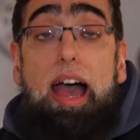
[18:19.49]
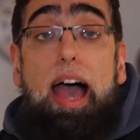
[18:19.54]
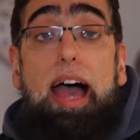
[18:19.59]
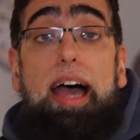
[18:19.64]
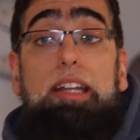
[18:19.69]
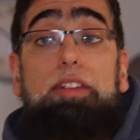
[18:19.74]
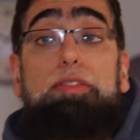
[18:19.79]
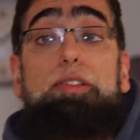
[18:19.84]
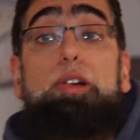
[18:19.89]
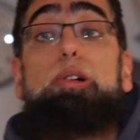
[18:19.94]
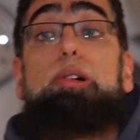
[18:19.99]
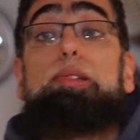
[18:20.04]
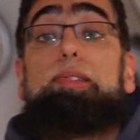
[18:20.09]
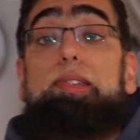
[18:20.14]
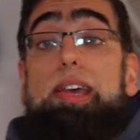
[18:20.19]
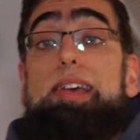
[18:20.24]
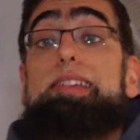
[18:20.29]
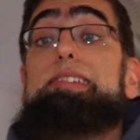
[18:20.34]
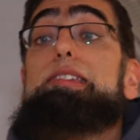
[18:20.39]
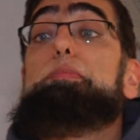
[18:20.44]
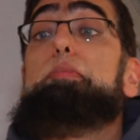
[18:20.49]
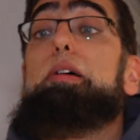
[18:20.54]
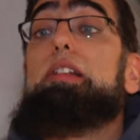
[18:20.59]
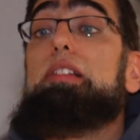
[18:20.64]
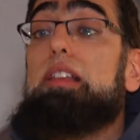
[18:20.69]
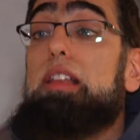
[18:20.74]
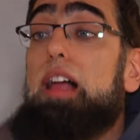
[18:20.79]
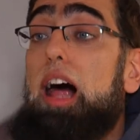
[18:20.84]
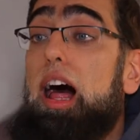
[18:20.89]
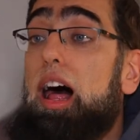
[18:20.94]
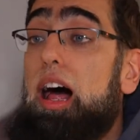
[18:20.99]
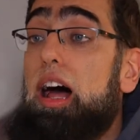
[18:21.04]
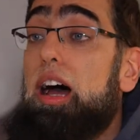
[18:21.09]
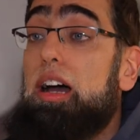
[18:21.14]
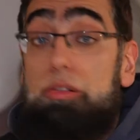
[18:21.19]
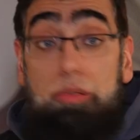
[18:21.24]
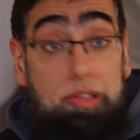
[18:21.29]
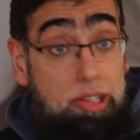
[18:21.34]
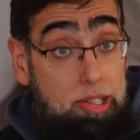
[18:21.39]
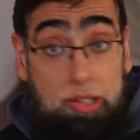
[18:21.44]
And of course,
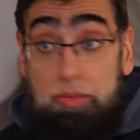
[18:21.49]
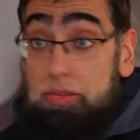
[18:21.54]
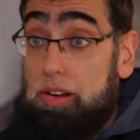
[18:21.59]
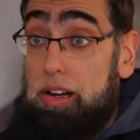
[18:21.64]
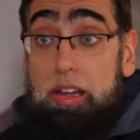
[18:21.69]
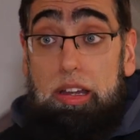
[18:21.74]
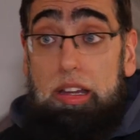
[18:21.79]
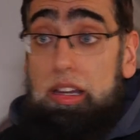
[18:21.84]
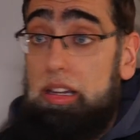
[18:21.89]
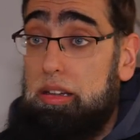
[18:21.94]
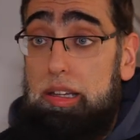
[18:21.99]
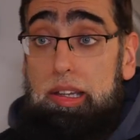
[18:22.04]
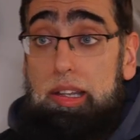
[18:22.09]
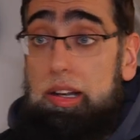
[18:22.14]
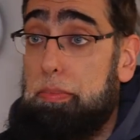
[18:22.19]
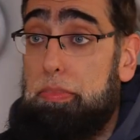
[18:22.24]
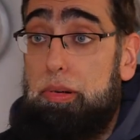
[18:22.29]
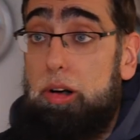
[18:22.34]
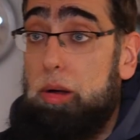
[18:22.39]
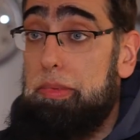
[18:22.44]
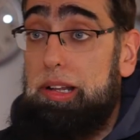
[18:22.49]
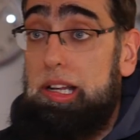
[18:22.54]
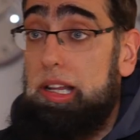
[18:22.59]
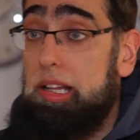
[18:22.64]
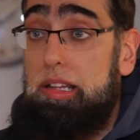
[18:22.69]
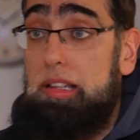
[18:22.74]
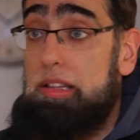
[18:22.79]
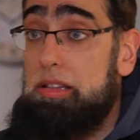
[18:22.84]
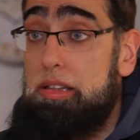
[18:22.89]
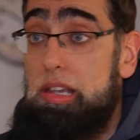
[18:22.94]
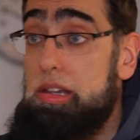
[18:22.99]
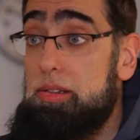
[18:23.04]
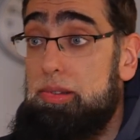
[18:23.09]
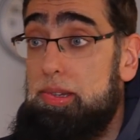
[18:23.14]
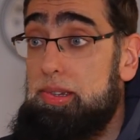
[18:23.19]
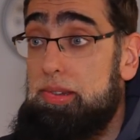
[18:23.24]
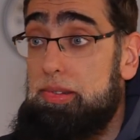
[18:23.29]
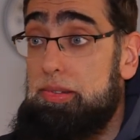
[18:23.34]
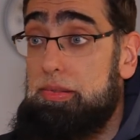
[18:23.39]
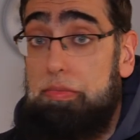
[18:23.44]
Hezbollah, which is very prominent in the
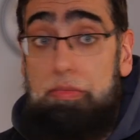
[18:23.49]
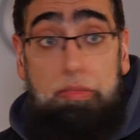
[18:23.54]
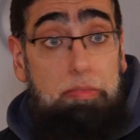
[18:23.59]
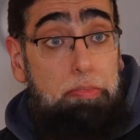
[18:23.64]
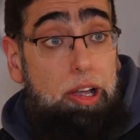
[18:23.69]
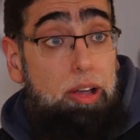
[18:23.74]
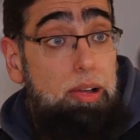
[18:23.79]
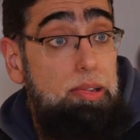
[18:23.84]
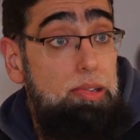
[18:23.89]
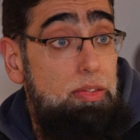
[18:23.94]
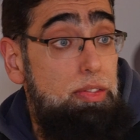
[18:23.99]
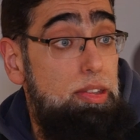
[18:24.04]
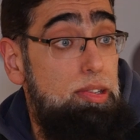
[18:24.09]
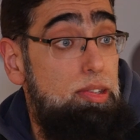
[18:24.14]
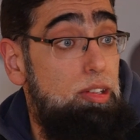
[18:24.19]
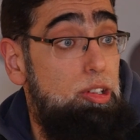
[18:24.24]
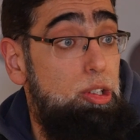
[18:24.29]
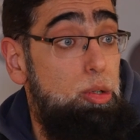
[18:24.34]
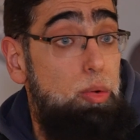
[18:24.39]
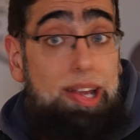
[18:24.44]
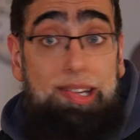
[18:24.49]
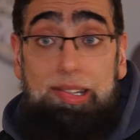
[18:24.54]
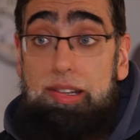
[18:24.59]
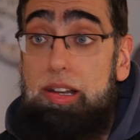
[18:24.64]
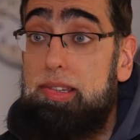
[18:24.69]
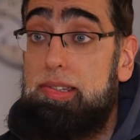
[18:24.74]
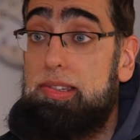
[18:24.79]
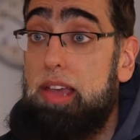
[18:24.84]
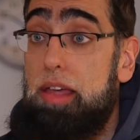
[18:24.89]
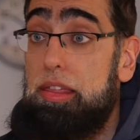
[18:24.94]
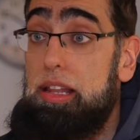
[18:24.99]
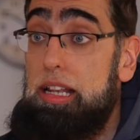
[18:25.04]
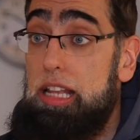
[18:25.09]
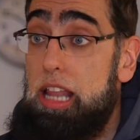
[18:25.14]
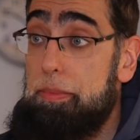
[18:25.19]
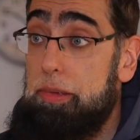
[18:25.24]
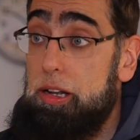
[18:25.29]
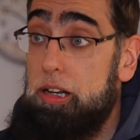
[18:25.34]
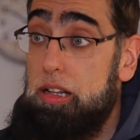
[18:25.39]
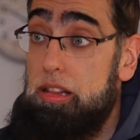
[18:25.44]
news because of the situation in southern
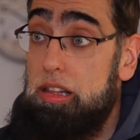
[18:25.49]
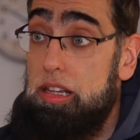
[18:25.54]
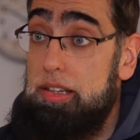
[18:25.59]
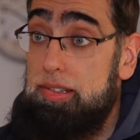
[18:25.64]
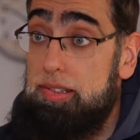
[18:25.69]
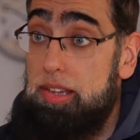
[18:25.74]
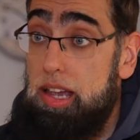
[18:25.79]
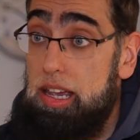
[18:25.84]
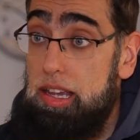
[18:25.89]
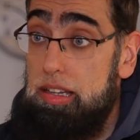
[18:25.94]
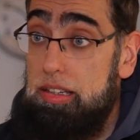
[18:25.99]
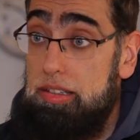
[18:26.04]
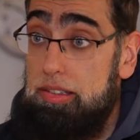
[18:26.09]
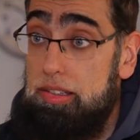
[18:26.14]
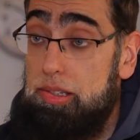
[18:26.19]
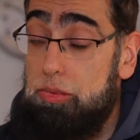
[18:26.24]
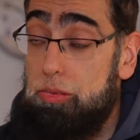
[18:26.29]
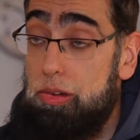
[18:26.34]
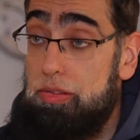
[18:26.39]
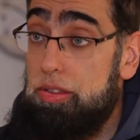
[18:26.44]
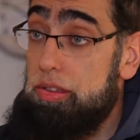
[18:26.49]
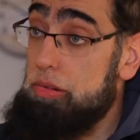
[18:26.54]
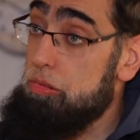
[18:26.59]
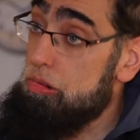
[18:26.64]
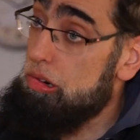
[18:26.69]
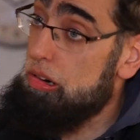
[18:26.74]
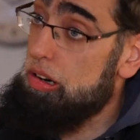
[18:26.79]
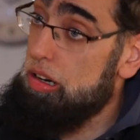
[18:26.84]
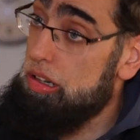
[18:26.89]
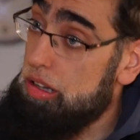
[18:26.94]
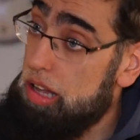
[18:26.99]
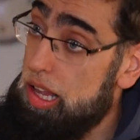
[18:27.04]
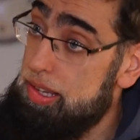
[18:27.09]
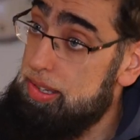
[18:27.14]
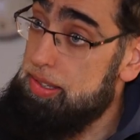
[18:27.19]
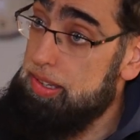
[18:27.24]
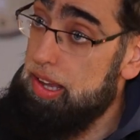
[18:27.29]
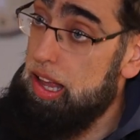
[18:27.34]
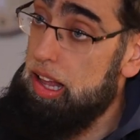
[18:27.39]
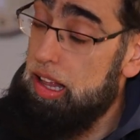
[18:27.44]
Lebanon these days with the war in
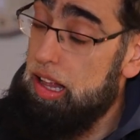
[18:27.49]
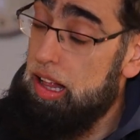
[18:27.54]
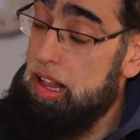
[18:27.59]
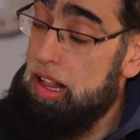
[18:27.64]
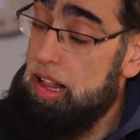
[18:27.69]
Gaza,